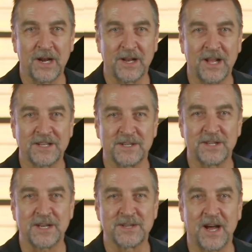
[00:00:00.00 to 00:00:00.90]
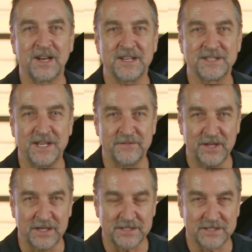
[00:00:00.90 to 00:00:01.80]
I'd like to touch on is E
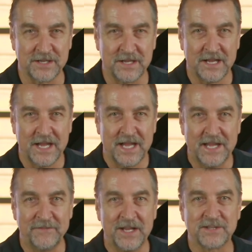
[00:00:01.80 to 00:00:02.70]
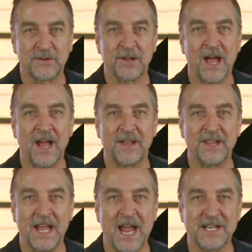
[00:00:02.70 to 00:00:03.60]
Vs. E Vs rely on
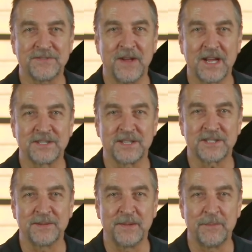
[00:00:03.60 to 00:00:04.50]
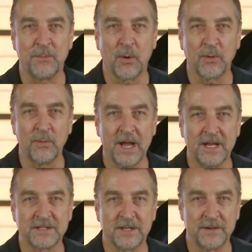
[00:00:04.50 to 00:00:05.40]
the H V A C system in more
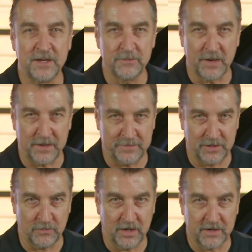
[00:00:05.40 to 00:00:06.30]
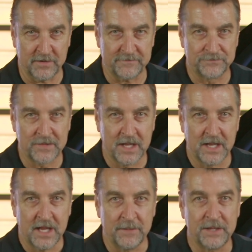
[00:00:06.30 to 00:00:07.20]
ways than you might be aware of.
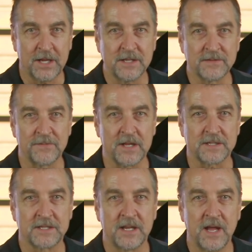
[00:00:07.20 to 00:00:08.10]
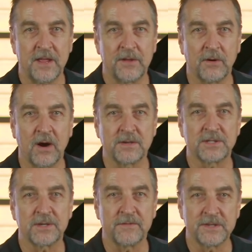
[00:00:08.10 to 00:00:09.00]
And because of this, there are
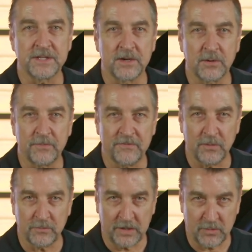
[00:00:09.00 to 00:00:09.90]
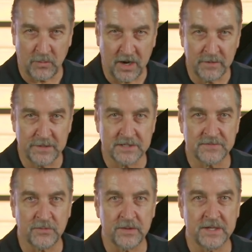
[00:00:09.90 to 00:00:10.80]
service interval requirements
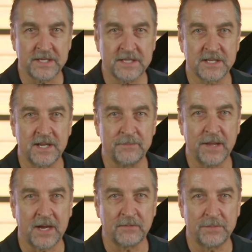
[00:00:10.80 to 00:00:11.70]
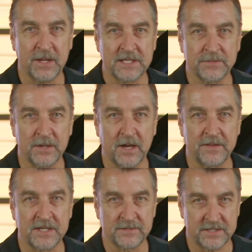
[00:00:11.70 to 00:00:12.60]
for the desiccant bag replacement on
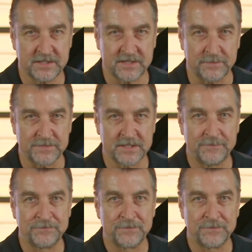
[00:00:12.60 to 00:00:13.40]
these systems.